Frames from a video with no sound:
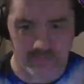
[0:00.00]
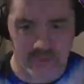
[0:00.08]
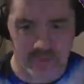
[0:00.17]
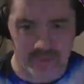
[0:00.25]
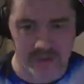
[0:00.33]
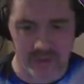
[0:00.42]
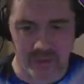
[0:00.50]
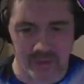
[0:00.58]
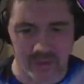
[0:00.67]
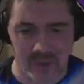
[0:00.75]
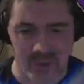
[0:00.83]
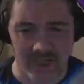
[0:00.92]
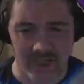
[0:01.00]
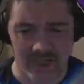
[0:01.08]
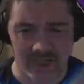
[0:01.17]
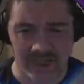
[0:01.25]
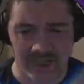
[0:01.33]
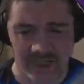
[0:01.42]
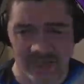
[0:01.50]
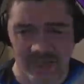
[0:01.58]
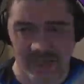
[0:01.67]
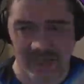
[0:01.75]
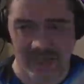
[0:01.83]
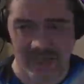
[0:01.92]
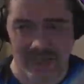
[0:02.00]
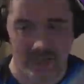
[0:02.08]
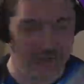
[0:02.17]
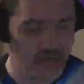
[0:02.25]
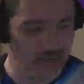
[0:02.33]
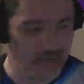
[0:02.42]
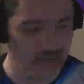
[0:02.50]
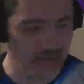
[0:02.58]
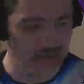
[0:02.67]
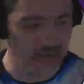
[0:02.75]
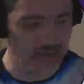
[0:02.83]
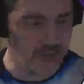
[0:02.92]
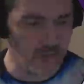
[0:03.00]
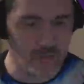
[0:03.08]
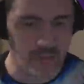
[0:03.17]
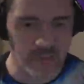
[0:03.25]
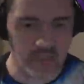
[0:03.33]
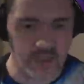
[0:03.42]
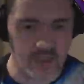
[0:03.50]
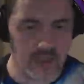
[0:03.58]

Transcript: There's no way. There's no way.